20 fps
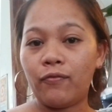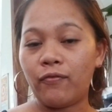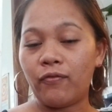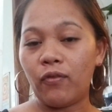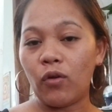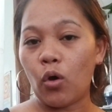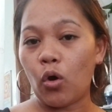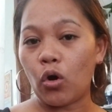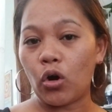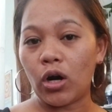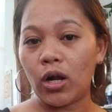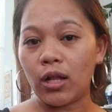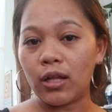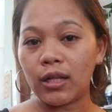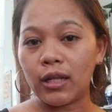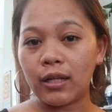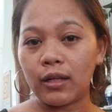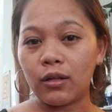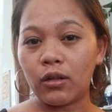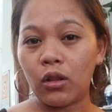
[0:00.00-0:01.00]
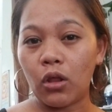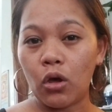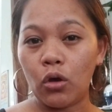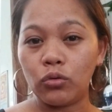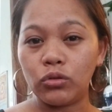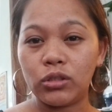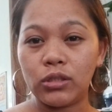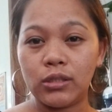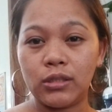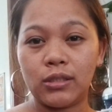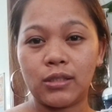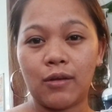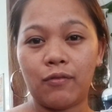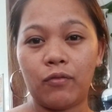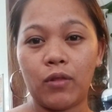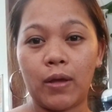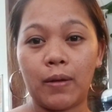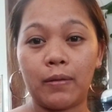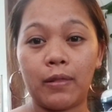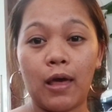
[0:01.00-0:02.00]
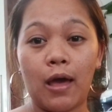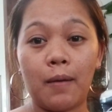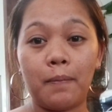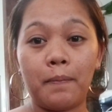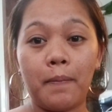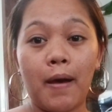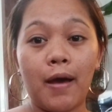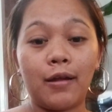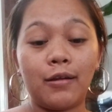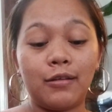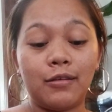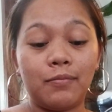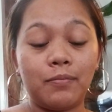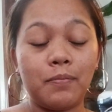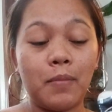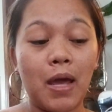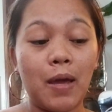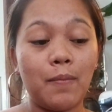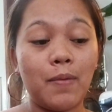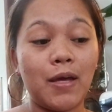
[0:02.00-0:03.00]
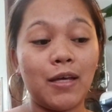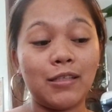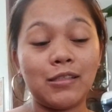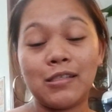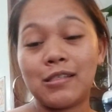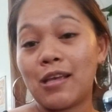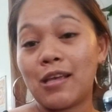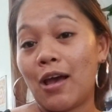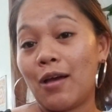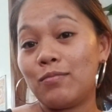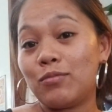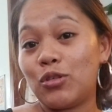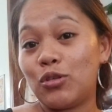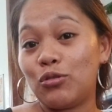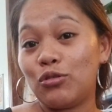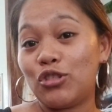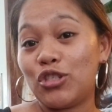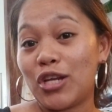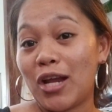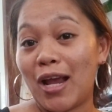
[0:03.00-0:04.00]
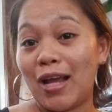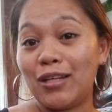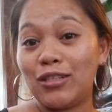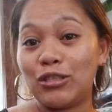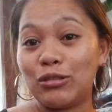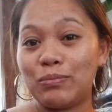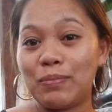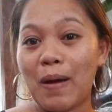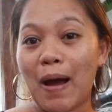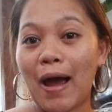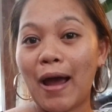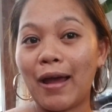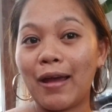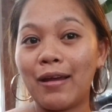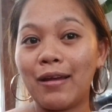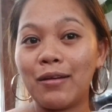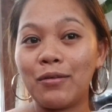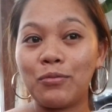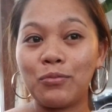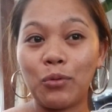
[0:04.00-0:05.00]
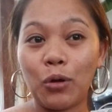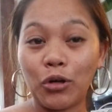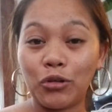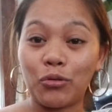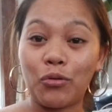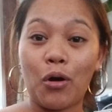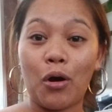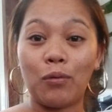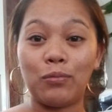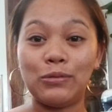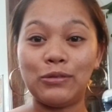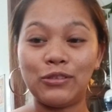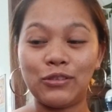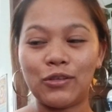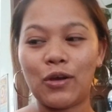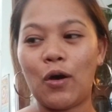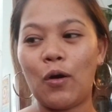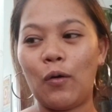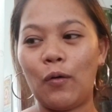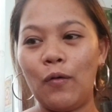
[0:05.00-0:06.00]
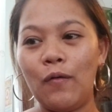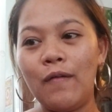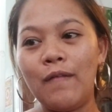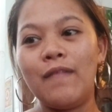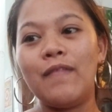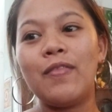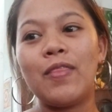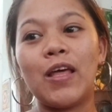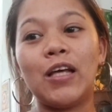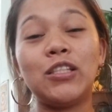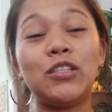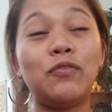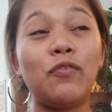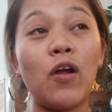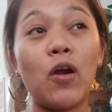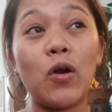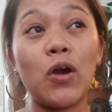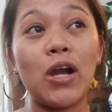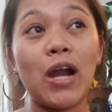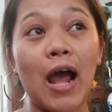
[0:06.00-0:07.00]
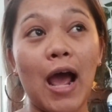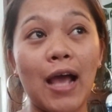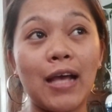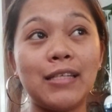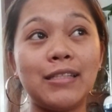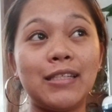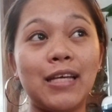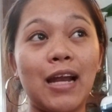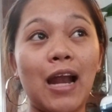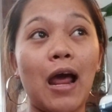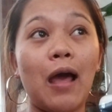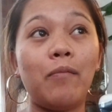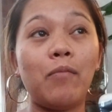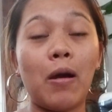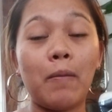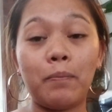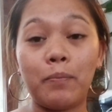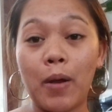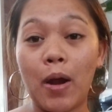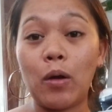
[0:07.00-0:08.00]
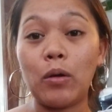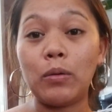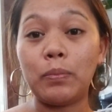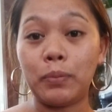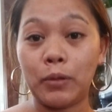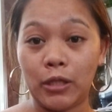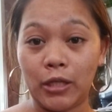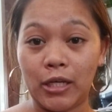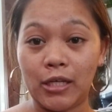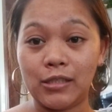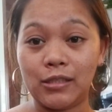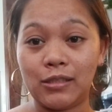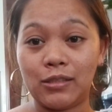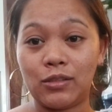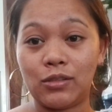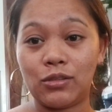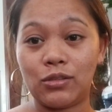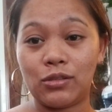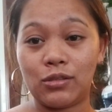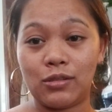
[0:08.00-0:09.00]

floral clothes and stuff like that. But maybe it's time to change my wardrobe. So that's very nice, and I'm very pleased